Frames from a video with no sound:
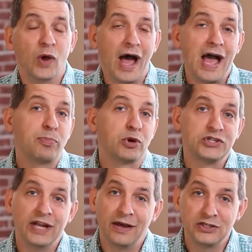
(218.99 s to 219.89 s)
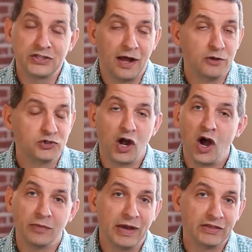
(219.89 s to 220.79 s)
I personality styles are all
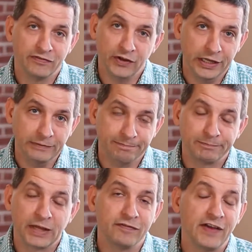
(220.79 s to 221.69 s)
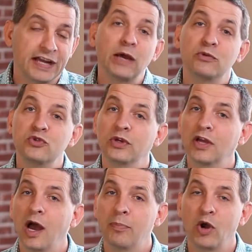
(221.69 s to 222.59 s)
about the fun. In fact, I was doing
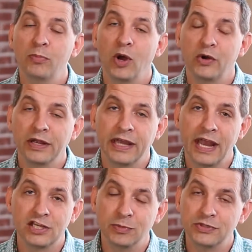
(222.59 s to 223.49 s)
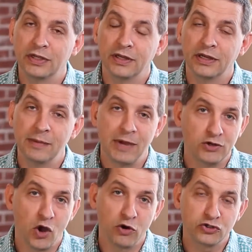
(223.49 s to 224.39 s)
a pro bono engagement at my
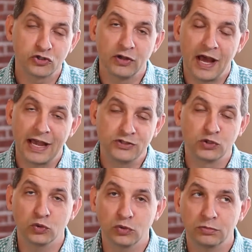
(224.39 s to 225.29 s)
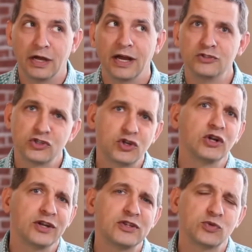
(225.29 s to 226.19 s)
daughter's high school just earlier this